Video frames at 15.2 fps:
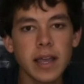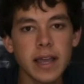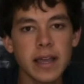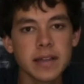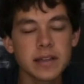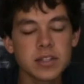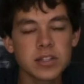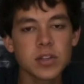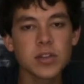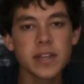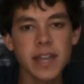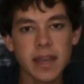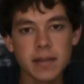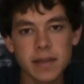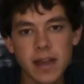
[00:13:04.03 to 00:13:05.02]
and slow the
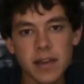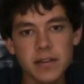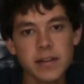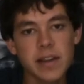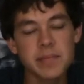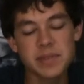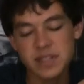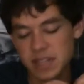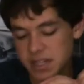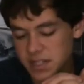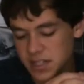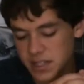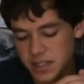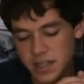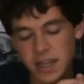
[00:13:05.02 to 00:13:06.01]
game down, create
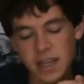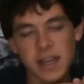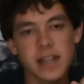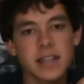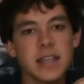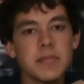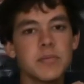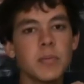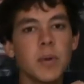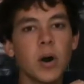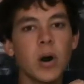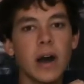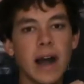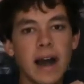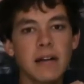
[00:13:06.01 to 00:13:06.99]
possession, and keep the
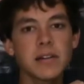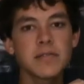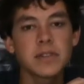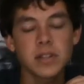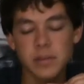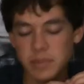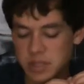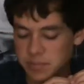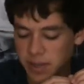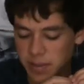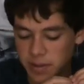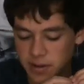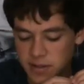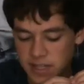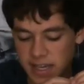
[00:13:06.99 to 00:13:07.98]
ball out of Colombia's
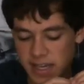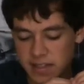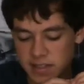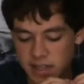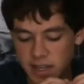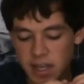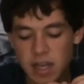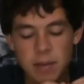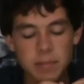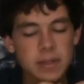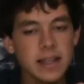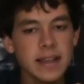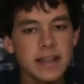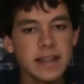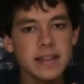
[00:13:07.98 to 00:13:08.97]
playmakers' hands. But
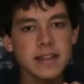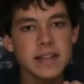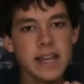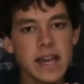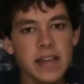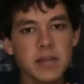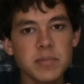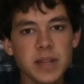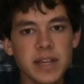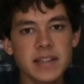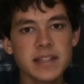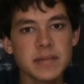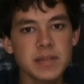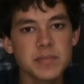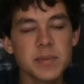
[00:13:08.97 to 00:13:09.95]
at the end of the day, you're playing a
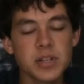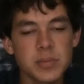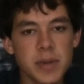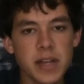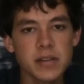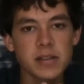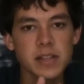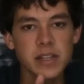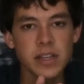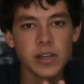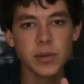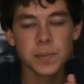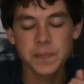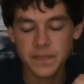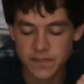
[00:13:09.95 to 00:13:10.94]
team that's much better than
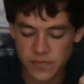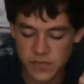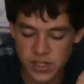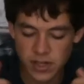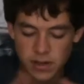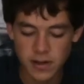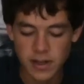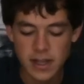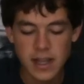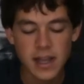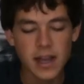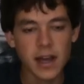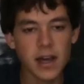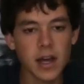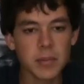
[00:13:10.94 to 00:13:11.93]
you. So,
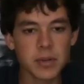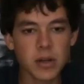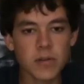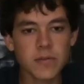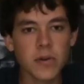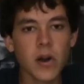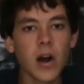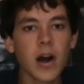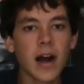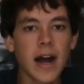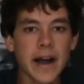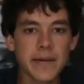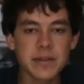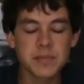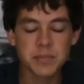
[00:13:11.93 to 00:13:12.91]
but overall,
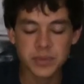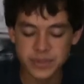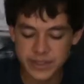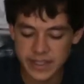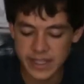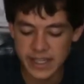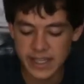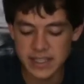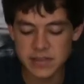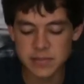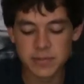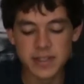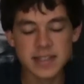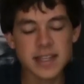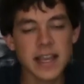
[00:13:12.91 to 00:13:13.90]
I was pleased
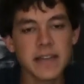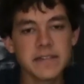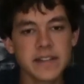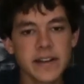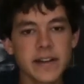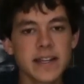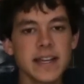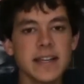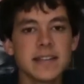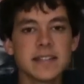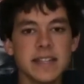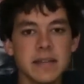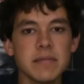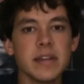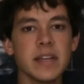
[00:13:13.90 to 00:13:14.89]
with Dave Sarachan's
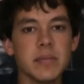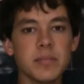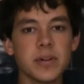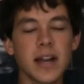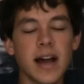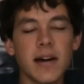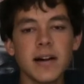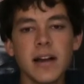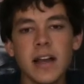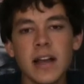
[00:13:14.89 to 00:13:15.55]
team that he put out.